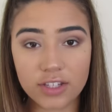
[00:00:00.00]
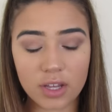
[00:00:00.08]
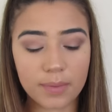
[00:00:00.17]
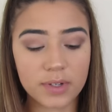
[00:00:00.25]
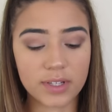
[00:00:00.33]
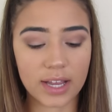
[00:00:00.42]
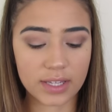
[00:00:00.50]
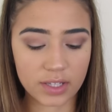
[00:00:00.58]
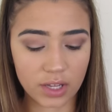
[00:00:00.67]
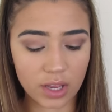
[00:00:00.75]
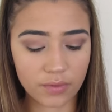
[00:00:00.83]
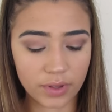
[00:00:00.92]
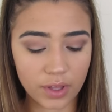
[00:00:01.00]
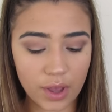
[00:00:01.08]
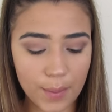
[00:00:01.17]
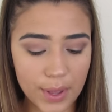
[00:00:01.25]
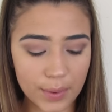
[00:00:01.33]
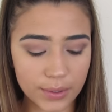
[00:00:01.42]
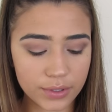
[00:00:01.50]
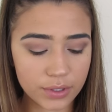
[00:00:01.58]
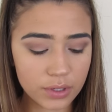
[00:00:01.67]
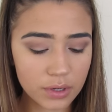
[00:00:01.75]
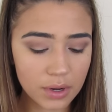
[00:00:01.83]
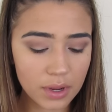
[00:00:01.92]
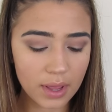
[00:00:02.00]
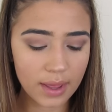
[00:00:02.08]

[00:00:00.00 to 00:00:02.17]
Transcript: it's so precise, so you can really go where you want to.